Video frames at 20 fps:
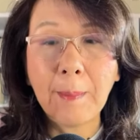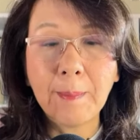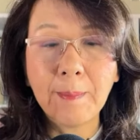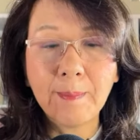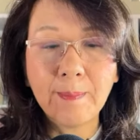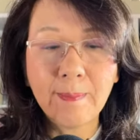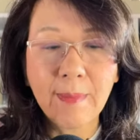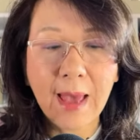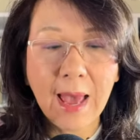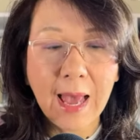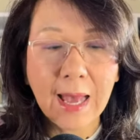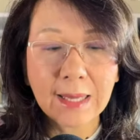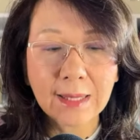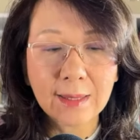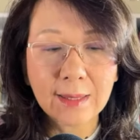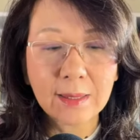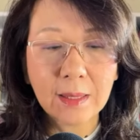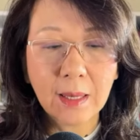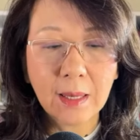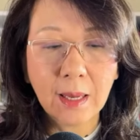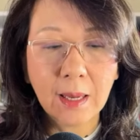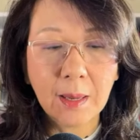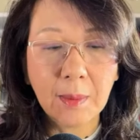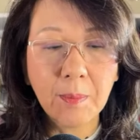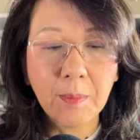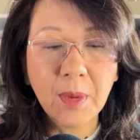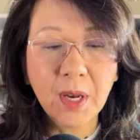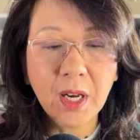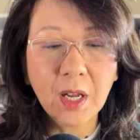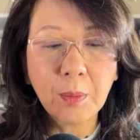mass
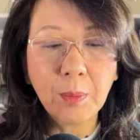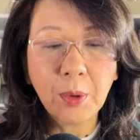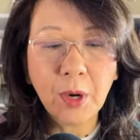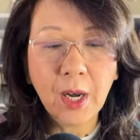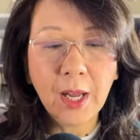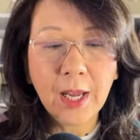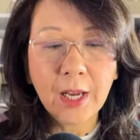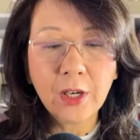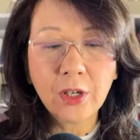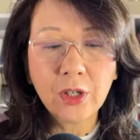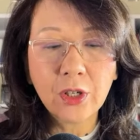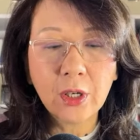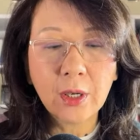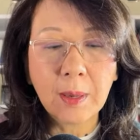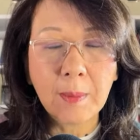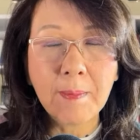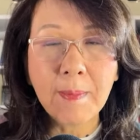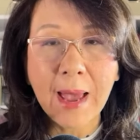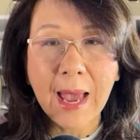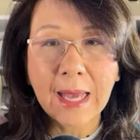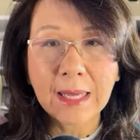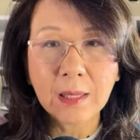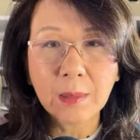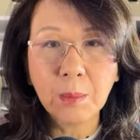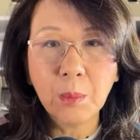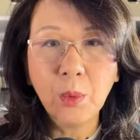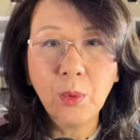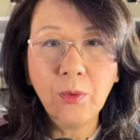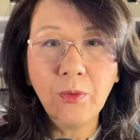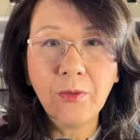manipulation, mass
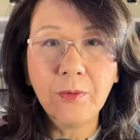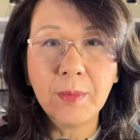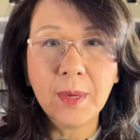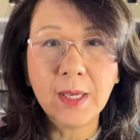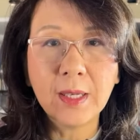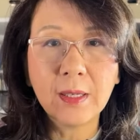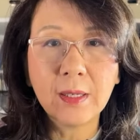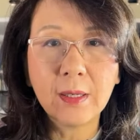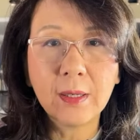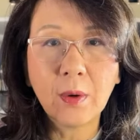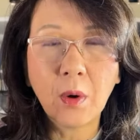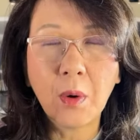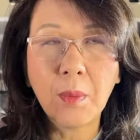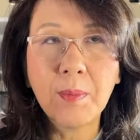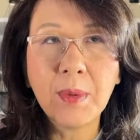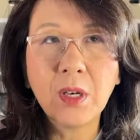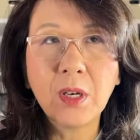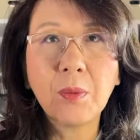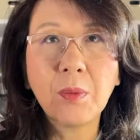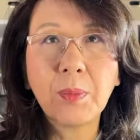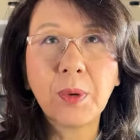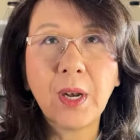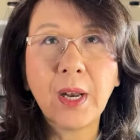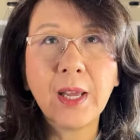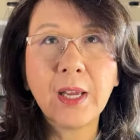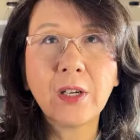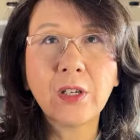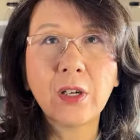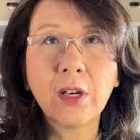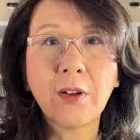movement, or
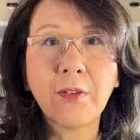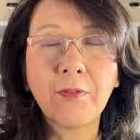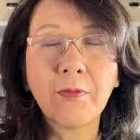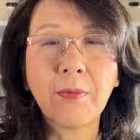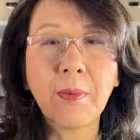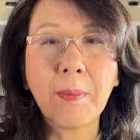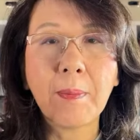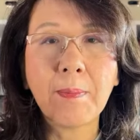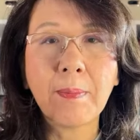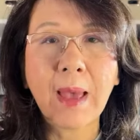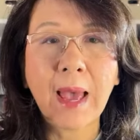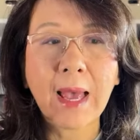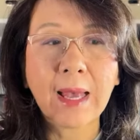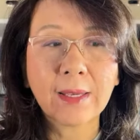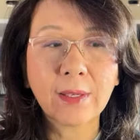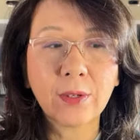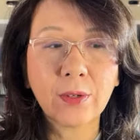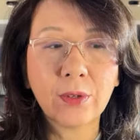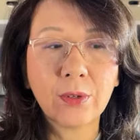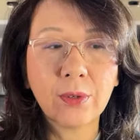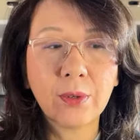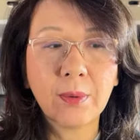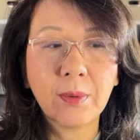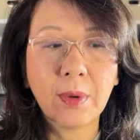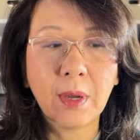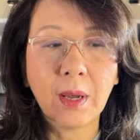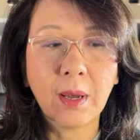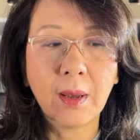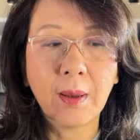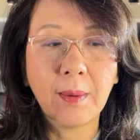manipulation of mass
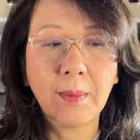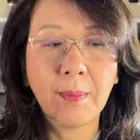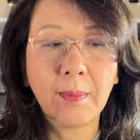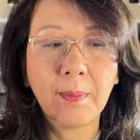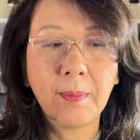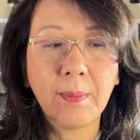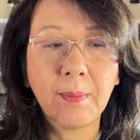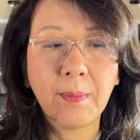the